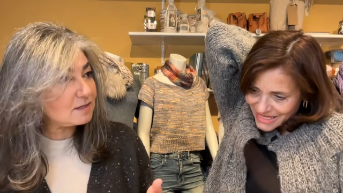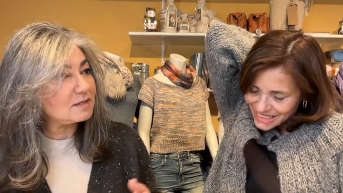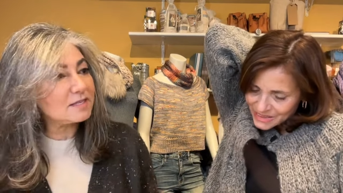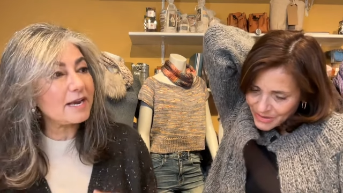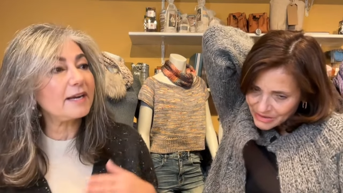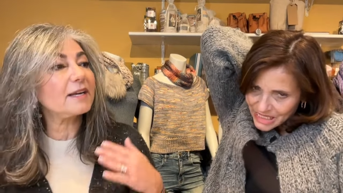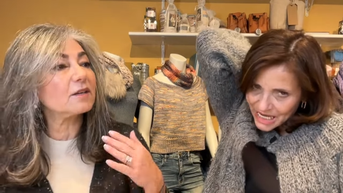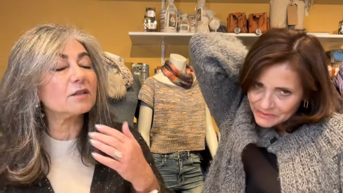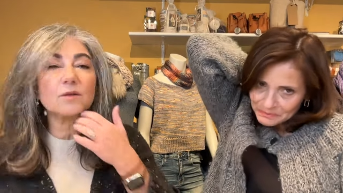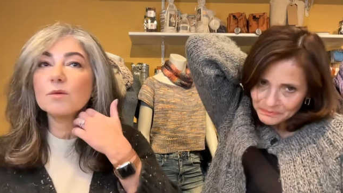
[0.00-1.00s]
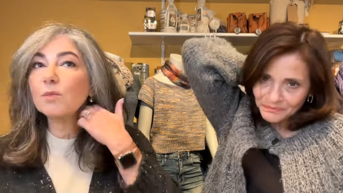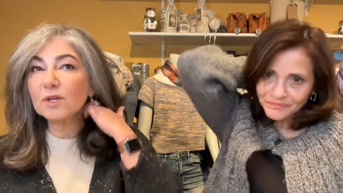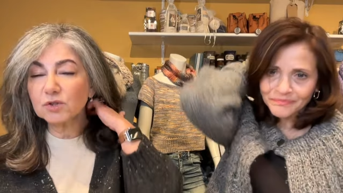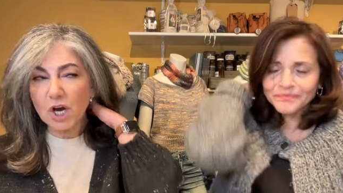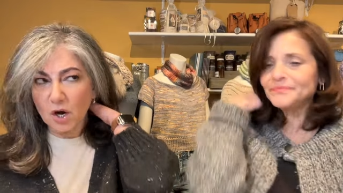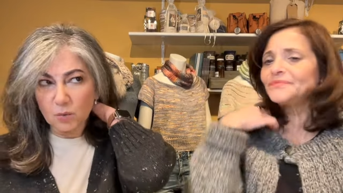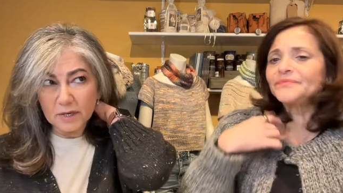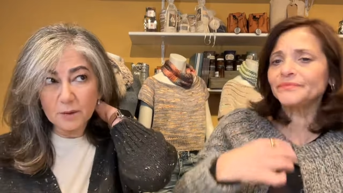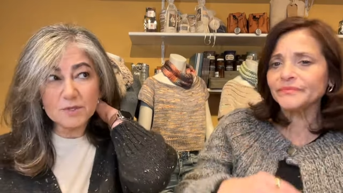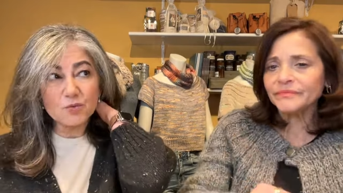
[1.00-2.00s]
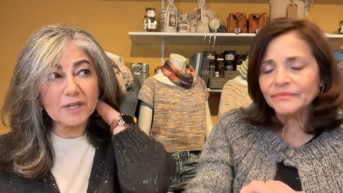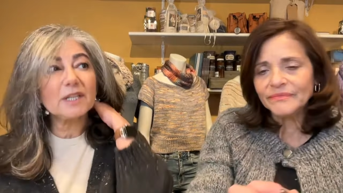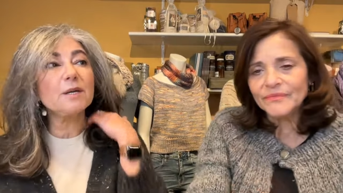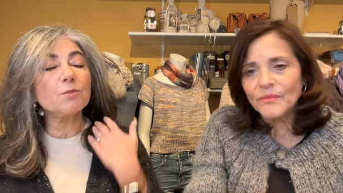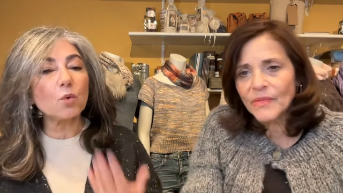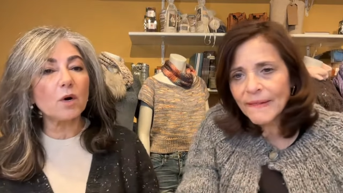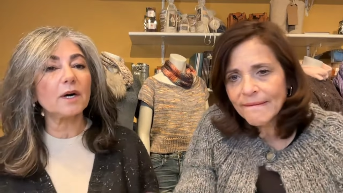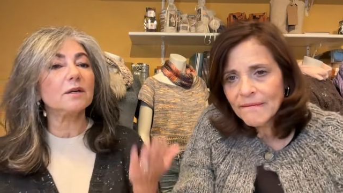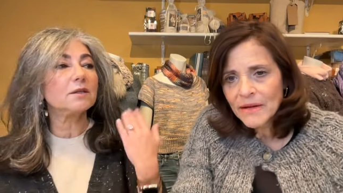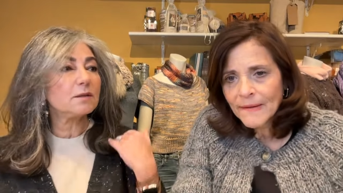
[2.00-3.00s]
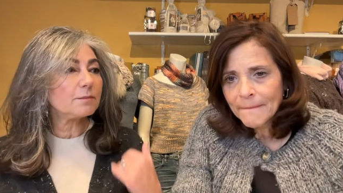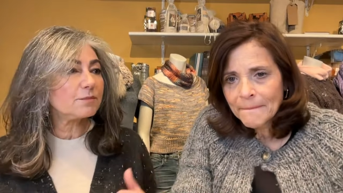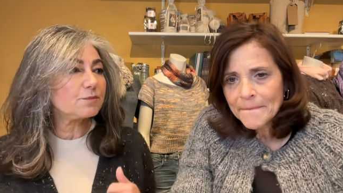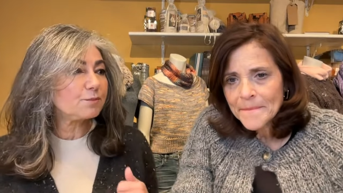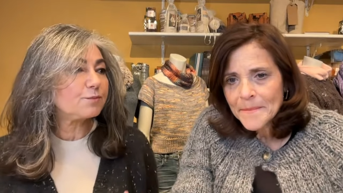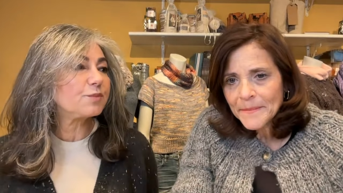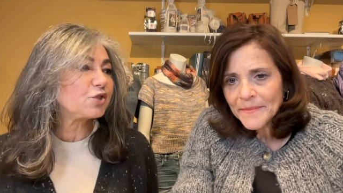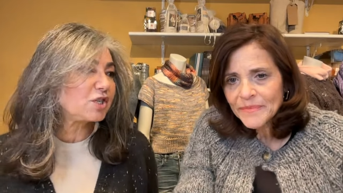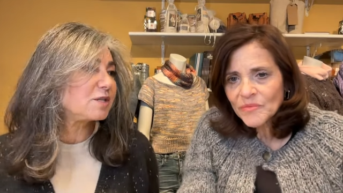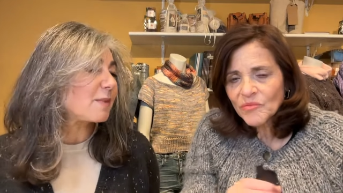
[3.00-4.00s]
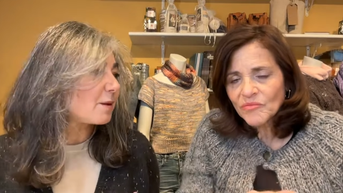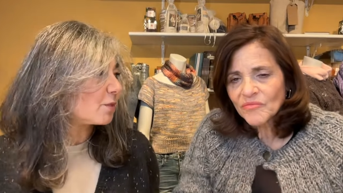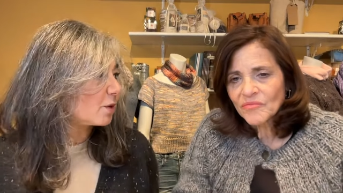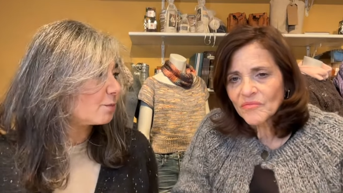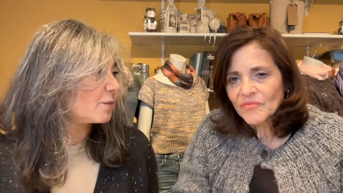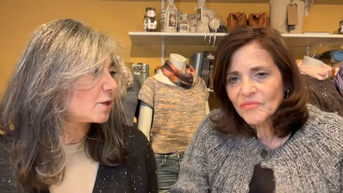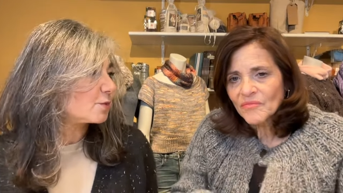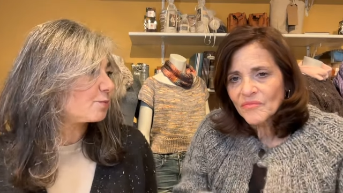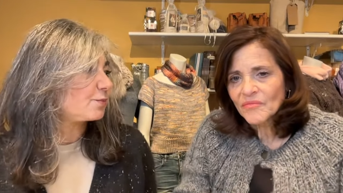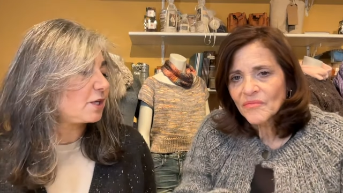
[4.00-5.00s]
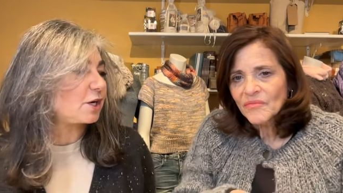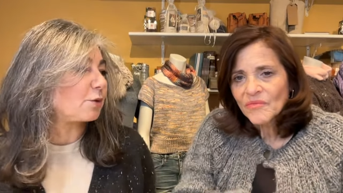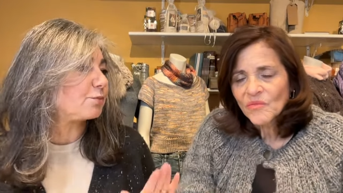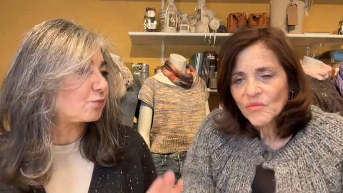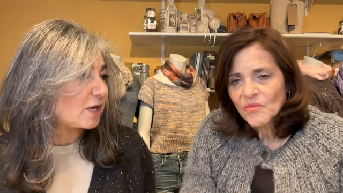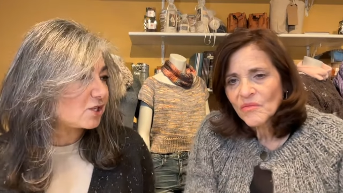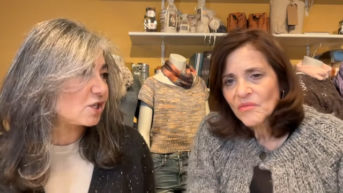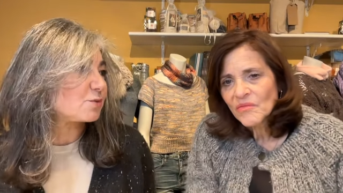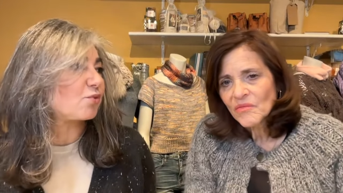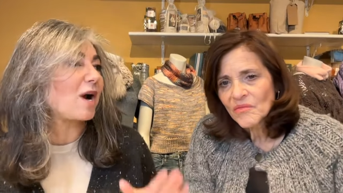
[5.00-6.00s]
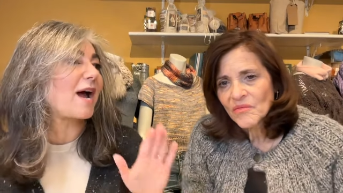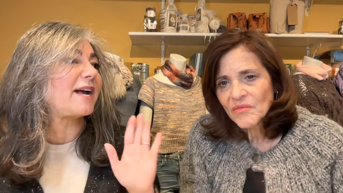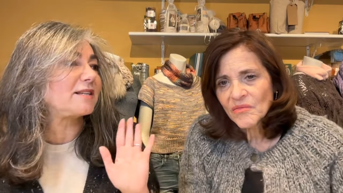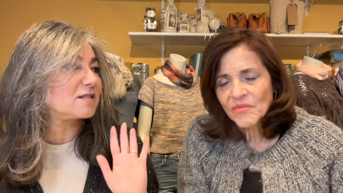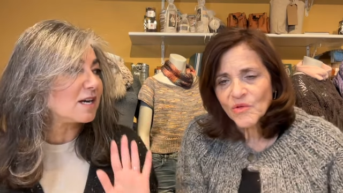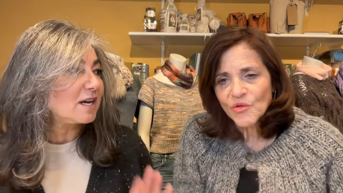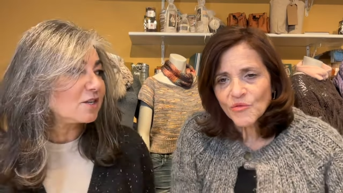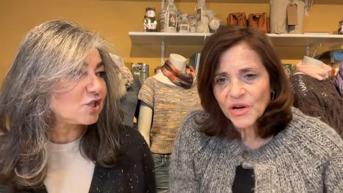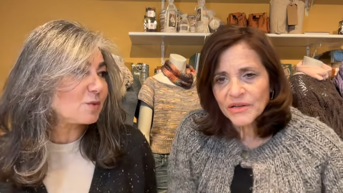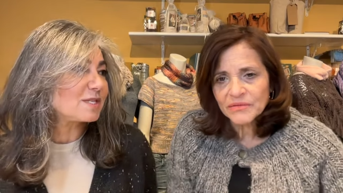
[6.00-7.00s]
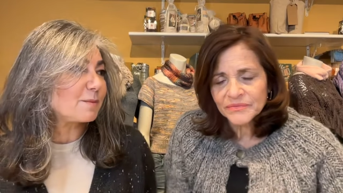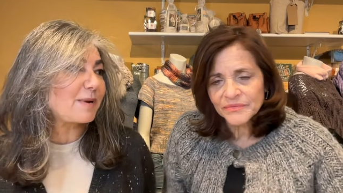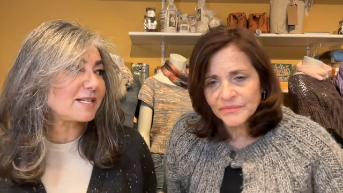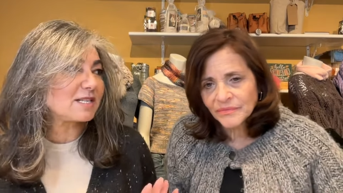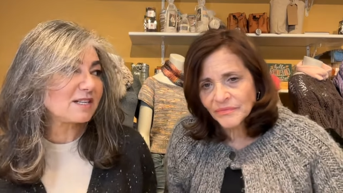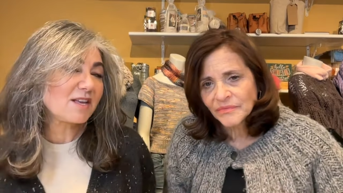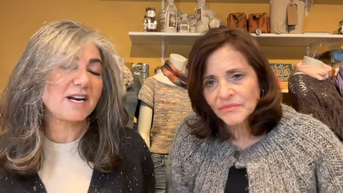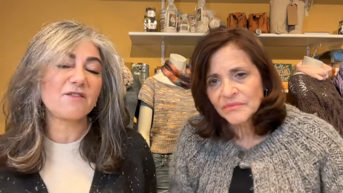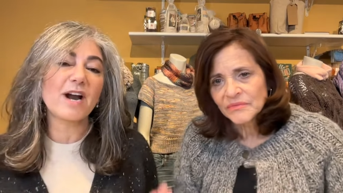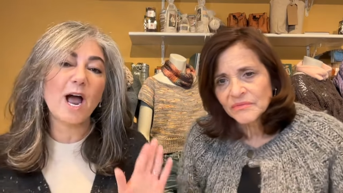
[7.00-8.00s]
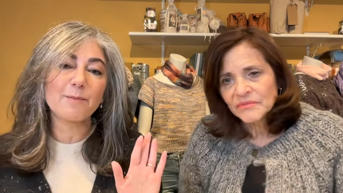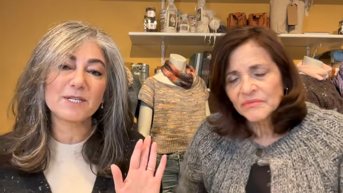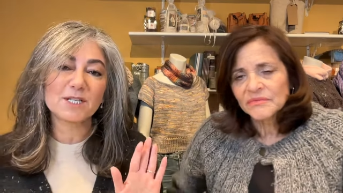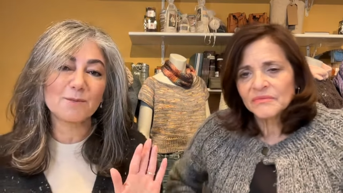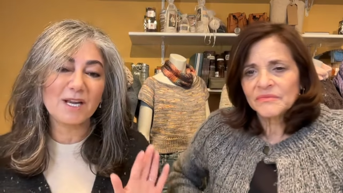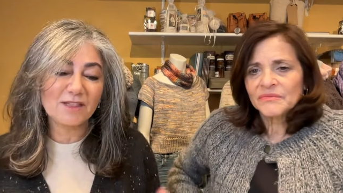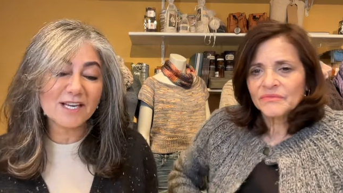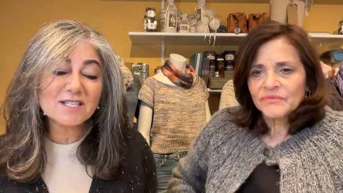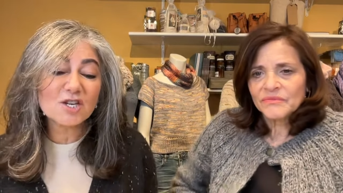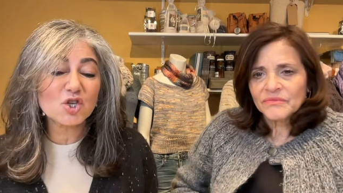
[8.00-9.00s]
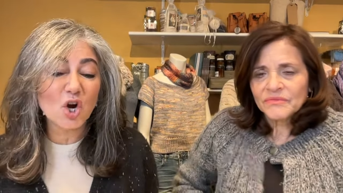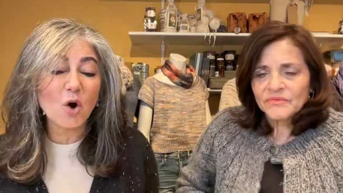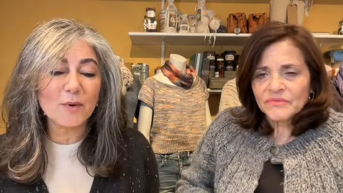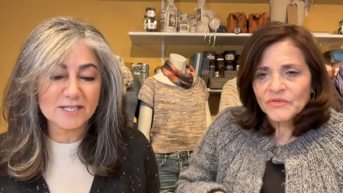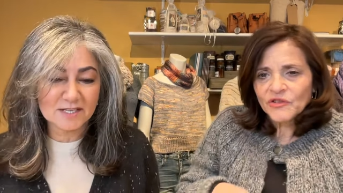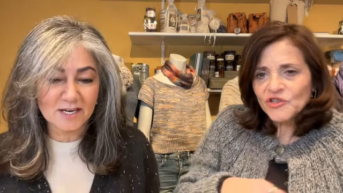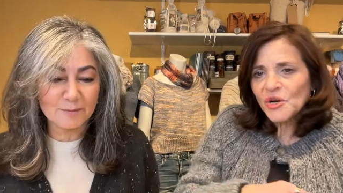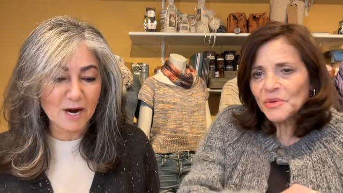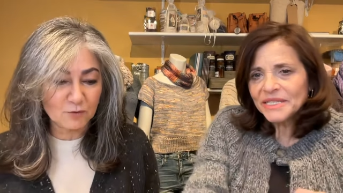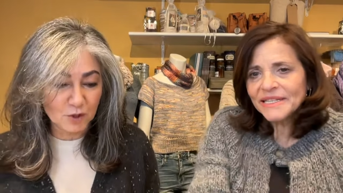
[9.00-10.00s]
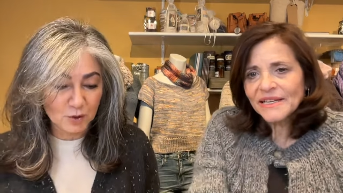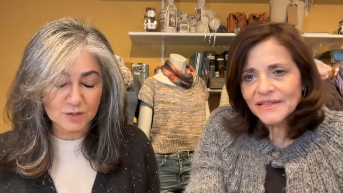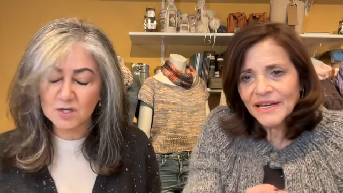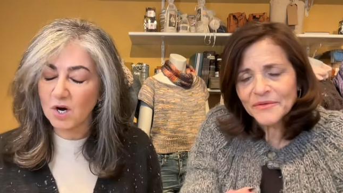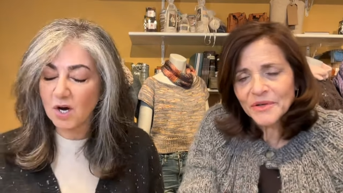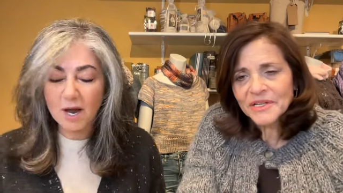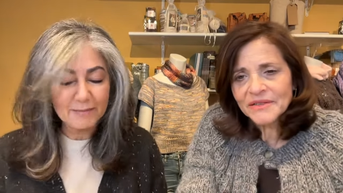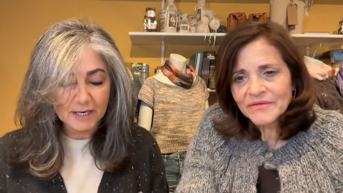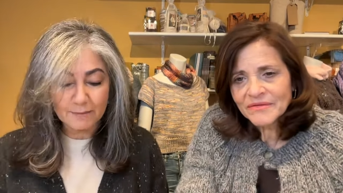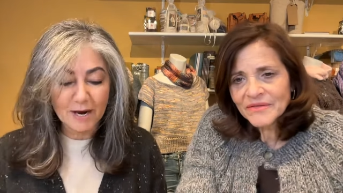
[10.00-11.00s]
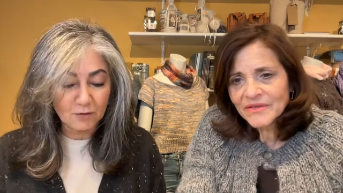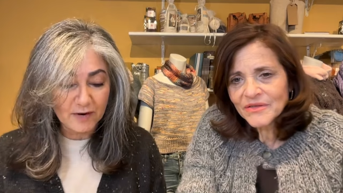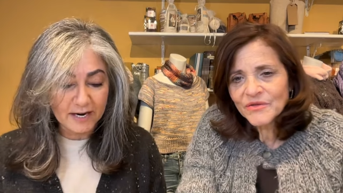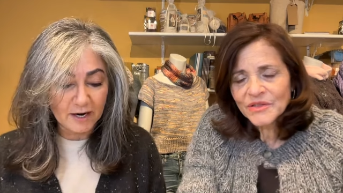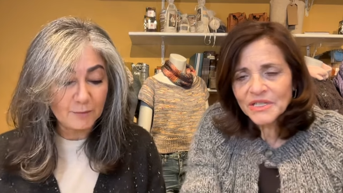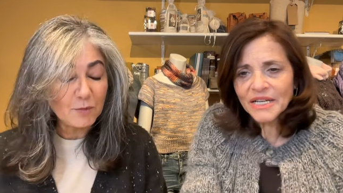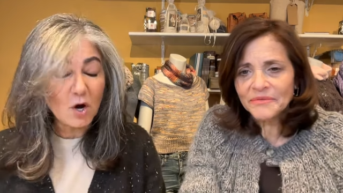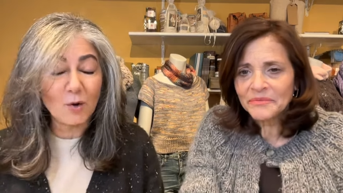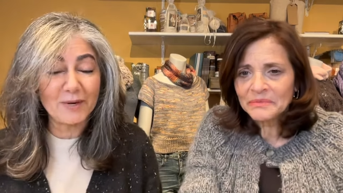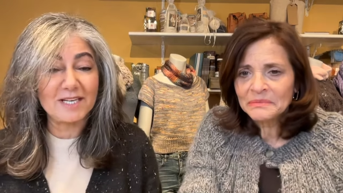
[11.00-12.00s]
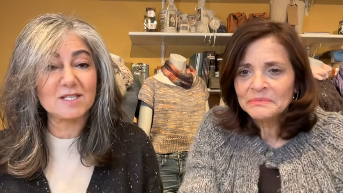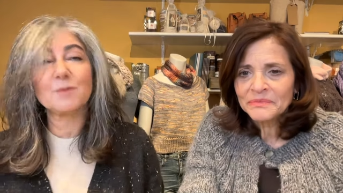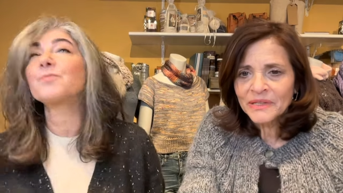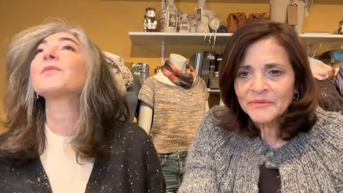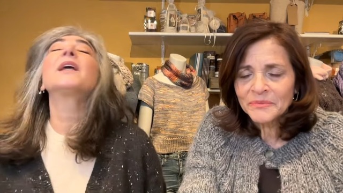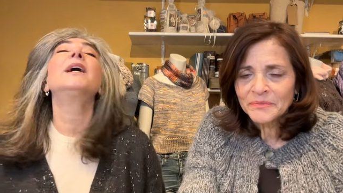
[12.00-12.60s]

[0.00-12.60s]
Speaker 1: Things saying, about that
Speaker 2: well, no, it was really more she's my mo- most you know precious prize right. she was the best thing that ever happened to me things that she always said she about always rose said that, right. i mean about rayo yeah. always yeah.